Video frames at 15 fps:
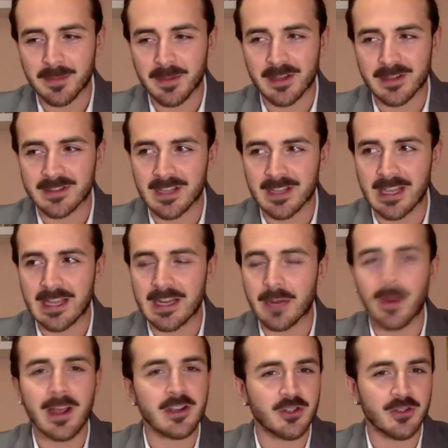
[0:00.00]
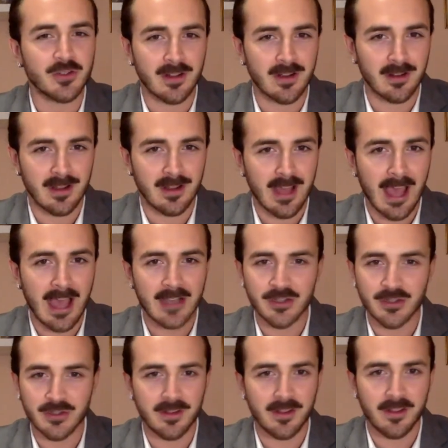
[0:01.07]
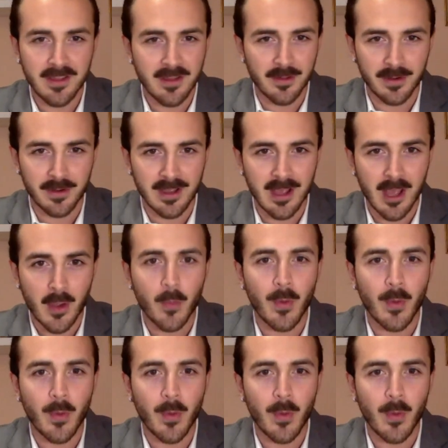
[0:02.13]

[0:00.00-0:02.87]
because in a rational action theory,